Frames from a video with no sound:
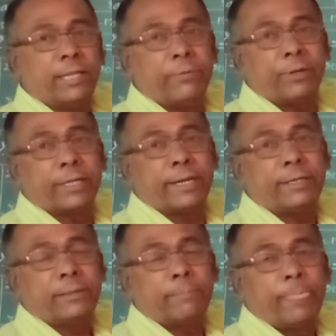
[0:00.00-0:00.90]
they will get
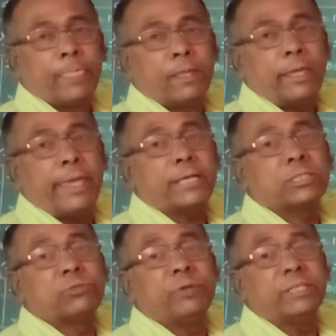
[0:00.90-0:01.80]

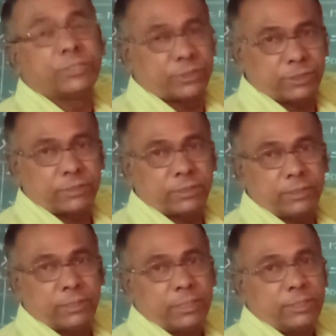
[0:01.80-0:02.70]
x sweets.
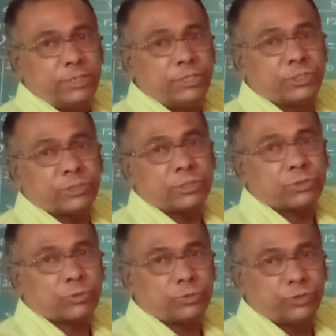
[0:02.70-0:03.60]

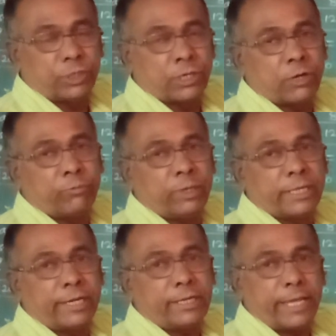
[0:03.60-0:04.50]
Each children will
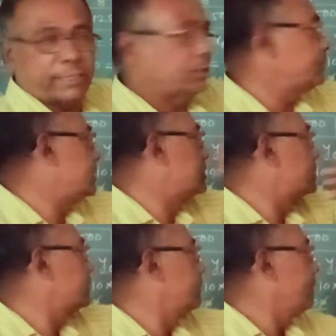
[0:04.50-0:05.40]
get x
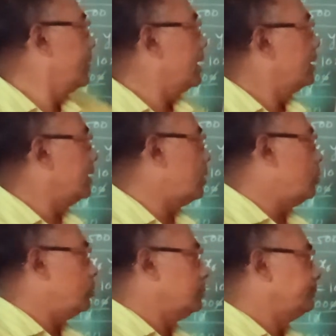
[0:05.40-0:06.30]
sweets.
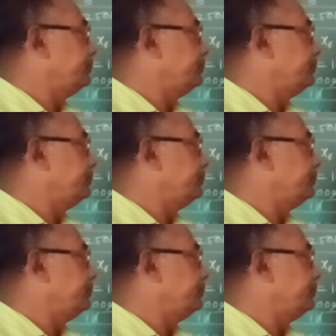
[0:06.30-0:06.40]
Now,